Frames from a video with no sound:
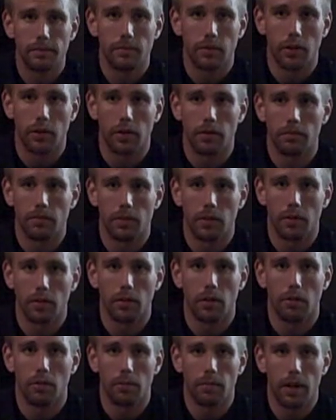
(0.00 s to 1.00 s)
your
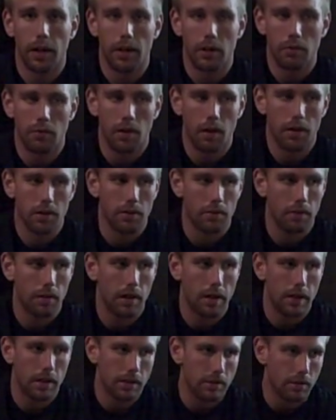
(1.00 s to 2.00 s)
lower body. You walk on your
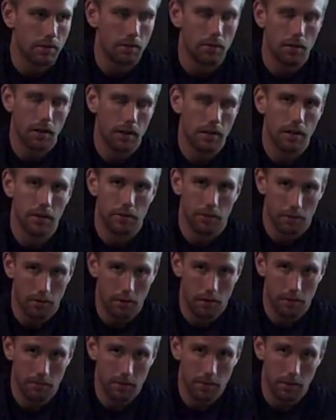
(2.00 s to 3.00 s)
legs, you don't walk on your
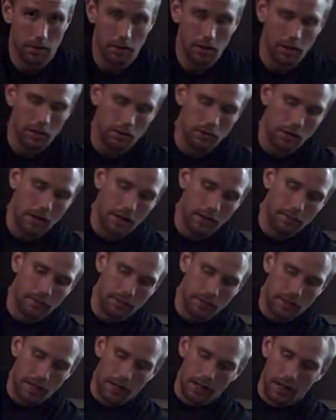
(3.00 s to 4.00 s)
arms, so you need to train them
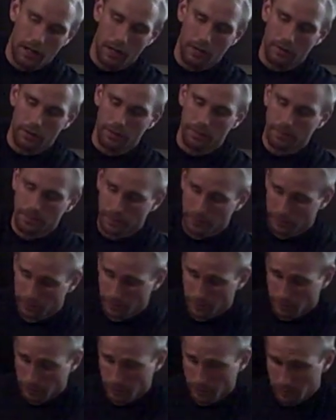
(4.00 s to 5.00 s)
and take care of
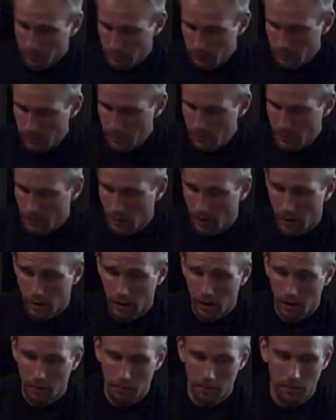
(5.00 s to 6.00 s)

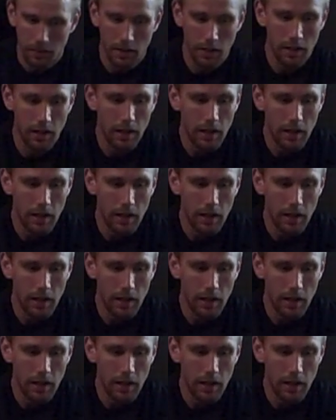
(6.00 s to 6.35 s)
them.